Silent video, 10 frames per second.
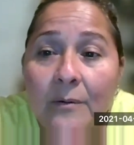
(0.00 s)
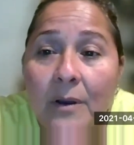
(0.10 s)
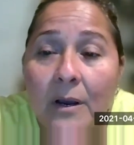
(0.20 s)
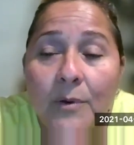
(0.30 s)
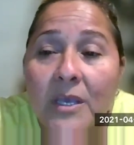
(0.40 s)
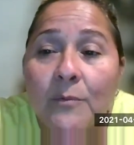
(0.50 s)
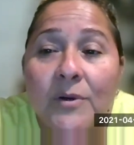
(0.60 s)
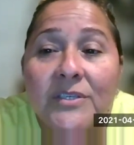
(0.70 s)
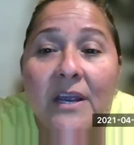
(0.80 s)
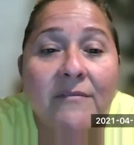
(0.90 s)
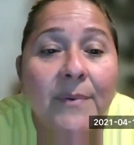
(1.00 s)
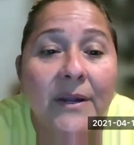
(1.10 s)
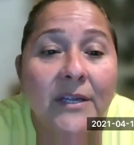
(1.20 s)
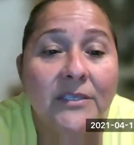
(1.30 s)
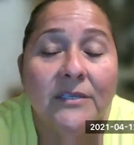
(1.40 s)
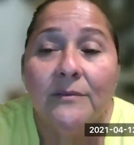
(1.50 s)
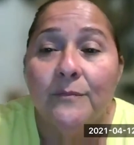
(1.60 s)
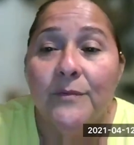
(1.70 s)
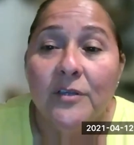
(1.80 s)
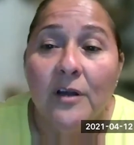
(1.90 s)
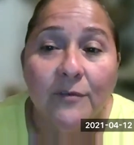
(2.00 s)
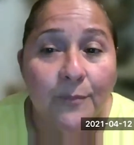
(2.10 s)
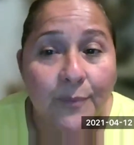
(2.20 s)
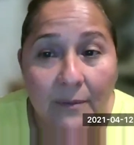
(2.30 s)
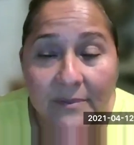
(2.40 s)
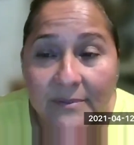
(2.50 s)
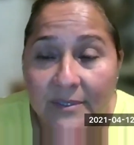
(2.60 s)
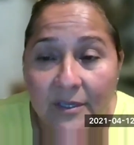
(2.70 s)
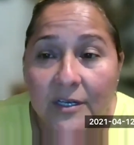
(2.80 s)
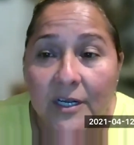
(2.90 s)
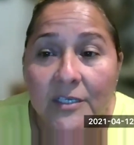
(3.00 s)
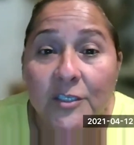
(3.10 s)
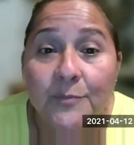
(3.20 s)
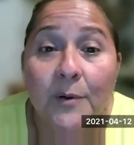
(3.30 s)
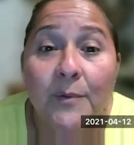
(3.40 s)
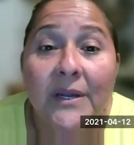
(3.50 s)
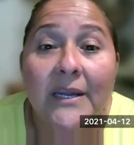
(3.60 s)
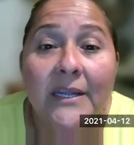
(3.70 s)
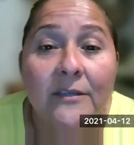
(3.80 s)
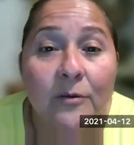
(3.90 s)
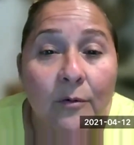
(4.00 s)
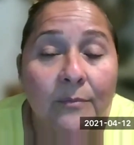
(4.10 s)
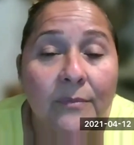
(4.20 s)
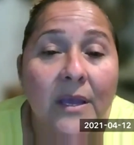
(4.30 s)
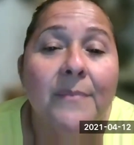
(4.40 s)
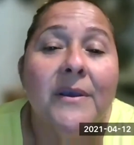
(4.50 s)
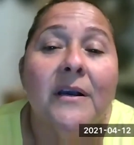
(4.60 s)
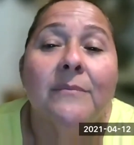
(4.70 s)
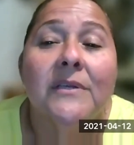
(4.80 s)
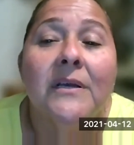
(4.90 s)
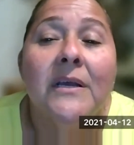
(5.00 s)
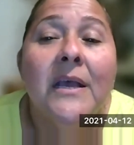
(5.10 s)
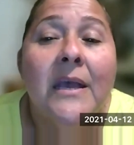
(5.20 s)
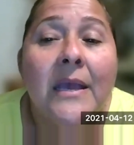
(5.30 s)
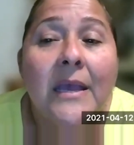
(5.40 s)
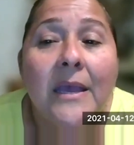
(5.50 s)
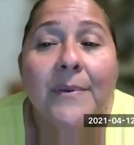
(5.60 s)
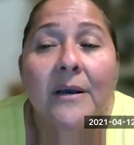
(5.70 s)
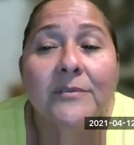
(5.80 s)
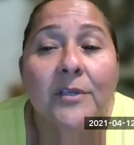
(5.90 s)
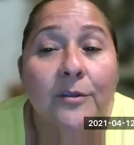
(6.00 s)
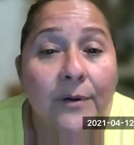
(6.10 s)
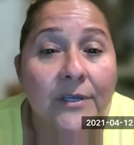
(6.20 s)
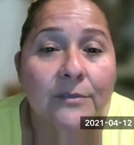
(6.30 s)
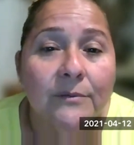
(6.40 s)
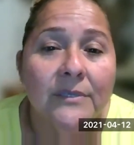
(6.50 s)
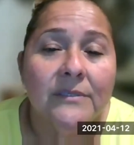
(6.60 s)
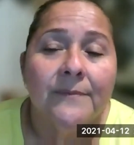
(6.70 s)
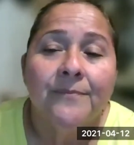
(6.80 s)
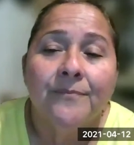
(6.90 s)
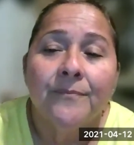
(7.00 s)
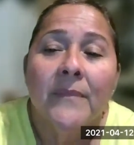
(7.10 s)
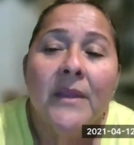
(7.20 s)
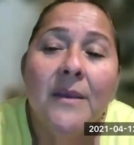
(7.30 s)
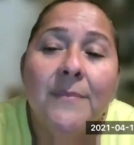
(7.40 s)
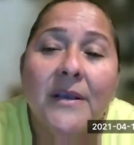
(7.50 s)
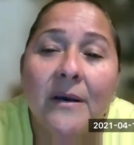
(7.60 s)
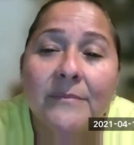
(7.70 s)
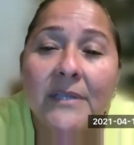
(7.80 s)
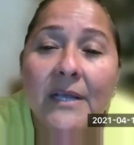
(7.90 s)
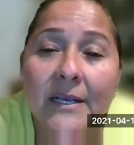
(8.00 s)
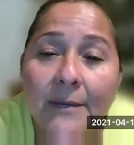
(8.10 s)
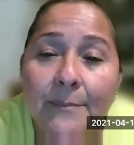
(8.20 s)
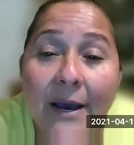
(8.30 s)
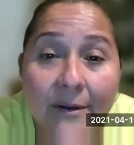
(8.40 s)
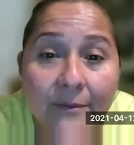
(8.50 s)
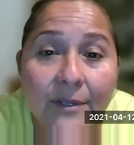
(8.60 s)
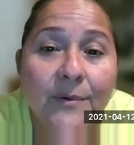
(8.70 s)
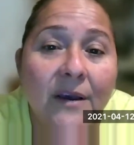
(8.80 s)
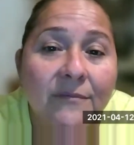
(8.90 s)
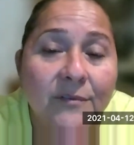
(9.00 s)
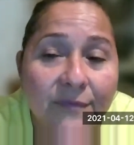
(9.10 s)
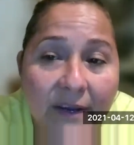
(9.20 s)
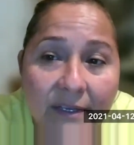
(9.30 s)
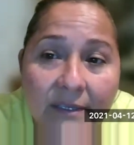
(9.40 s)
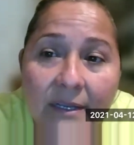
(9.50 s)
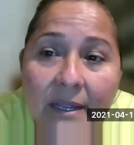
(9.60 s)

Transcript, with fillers: uh, we can wish everybody to resolve their problems in other countries but when it hits home it becomes it becomes a threat to us it becomes like a battle that we have to fight